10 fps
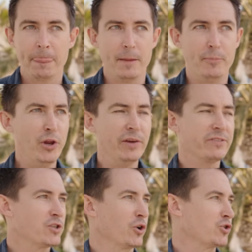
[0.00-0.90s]
The beauty of
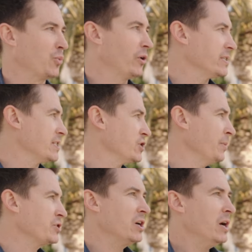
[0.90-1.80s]
the social world is there's so
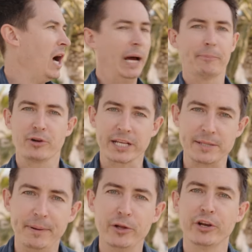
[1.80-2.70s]
much
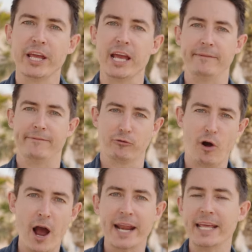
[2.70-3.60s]
unpredictability and
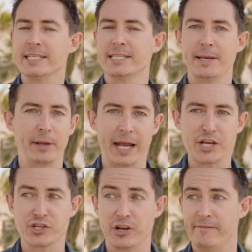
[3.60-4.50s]
variety and
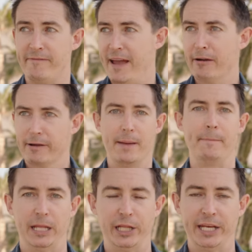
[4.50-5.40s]
stimulation and
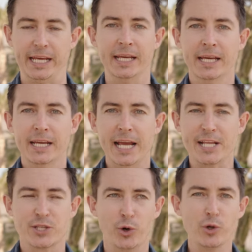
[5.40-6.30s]
variability.
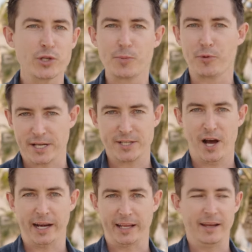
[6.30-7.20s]
It's all super
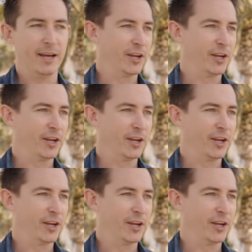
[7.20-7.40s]
exciting.